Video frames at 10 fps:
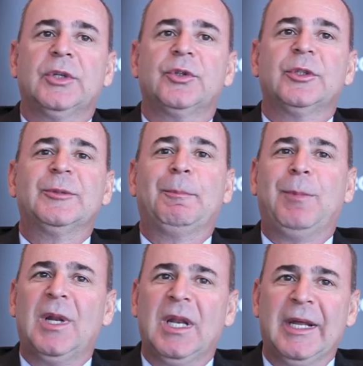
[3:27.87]
it's
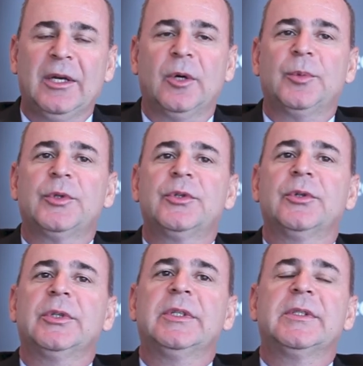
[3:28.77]
plenty of
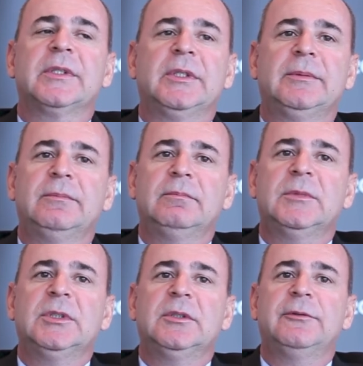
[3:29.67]
opportunities
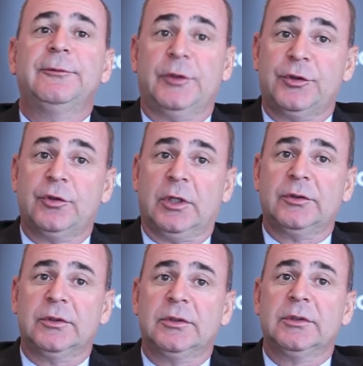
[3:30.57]
in
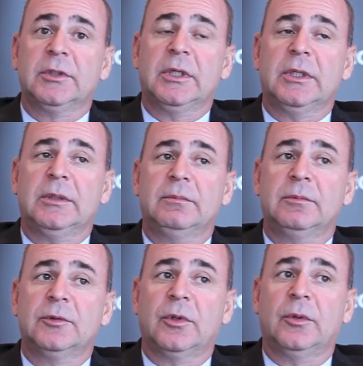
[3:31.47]
infrastructures, and
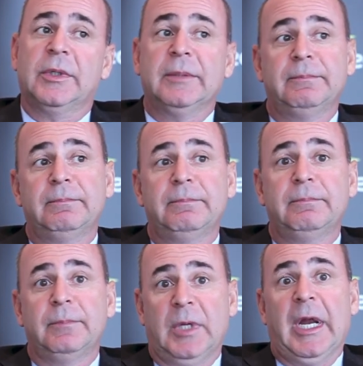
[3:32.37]
so in
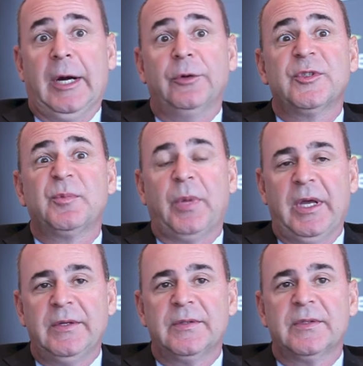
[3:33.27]

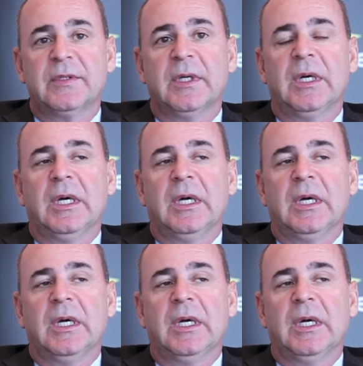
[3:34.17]
aerospace.